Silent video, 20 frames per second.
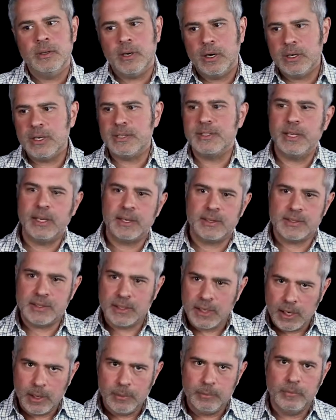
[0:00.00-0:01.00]
"Architects,
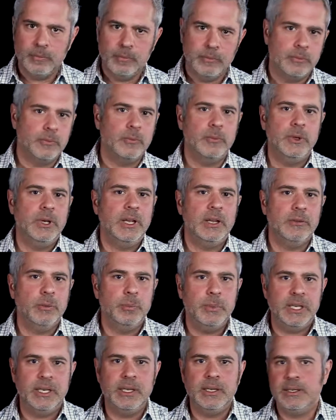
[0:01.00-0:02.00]
come, we have a
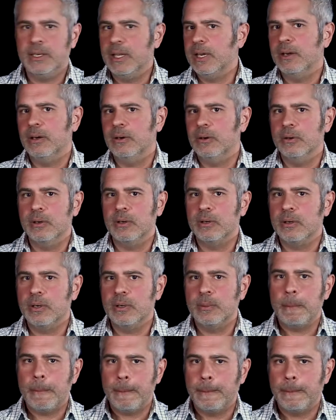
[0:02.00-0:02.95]
meeting now," or